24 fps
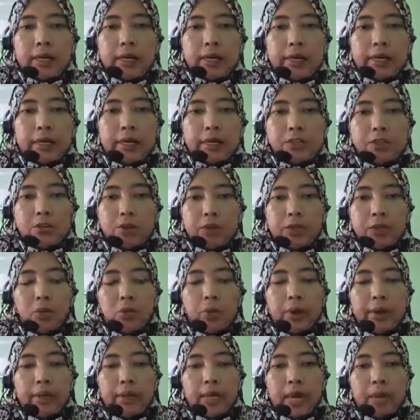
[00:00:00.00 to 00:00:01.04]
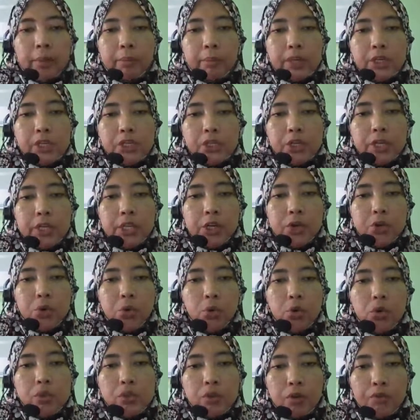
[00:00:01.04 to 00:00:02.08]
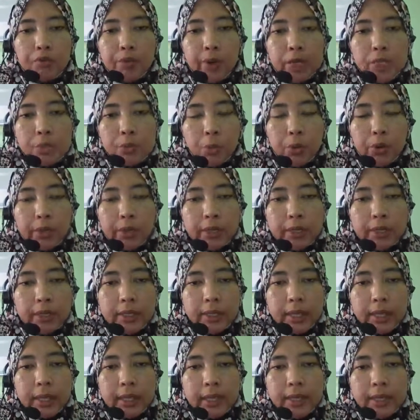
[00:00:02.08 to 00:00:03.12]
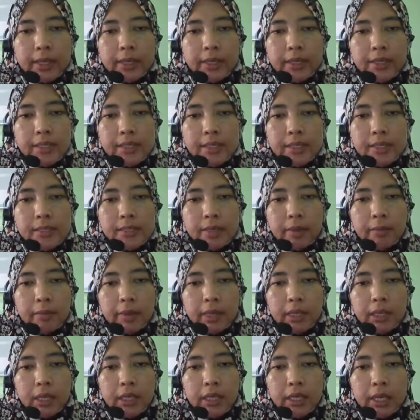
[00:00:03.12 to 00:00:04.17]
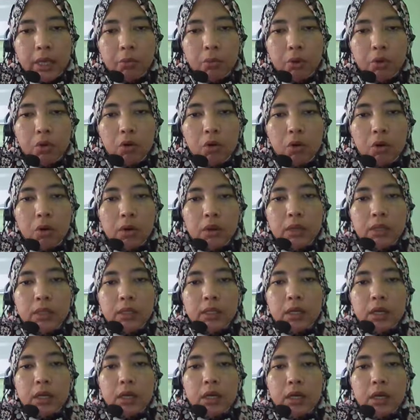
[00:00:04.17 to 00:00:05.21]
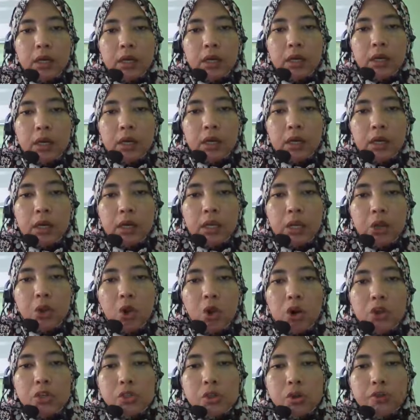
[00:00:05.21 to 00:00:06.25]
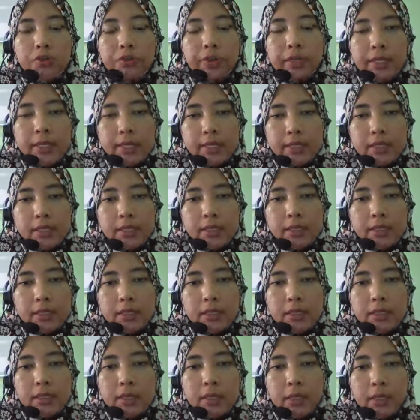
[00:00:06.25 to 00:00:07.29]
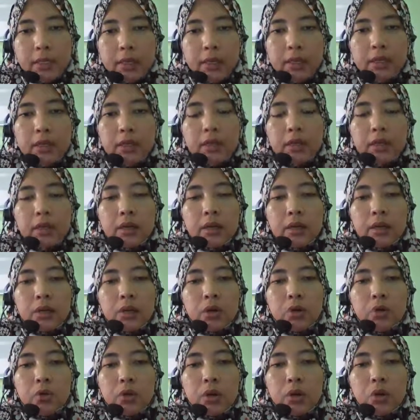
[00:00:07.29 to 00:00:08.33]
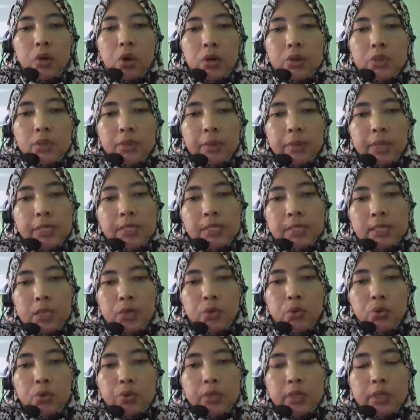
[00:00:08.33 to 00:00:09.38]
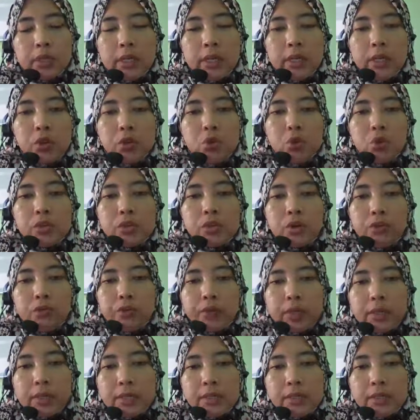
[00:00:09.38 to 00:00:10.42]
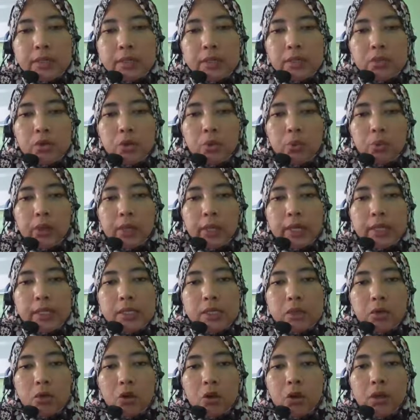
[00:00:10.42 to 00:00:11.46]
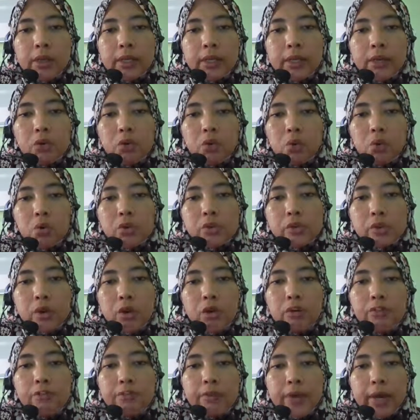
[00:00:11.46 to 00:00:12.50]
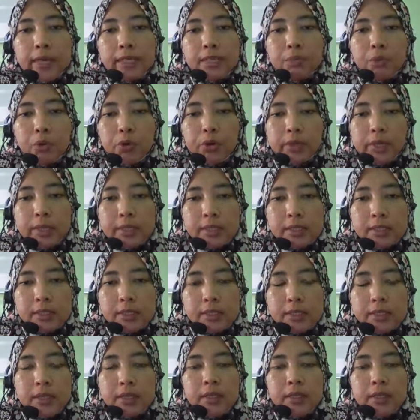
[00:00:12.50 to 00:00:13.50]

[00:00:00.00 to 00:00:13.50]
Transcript: Okay, so the one that I mentioned, rules of exponent, is the same meaning that we call laws of indices. Okay, laws means the rules. Okay, rules of indices, or we can call it rules of exponents.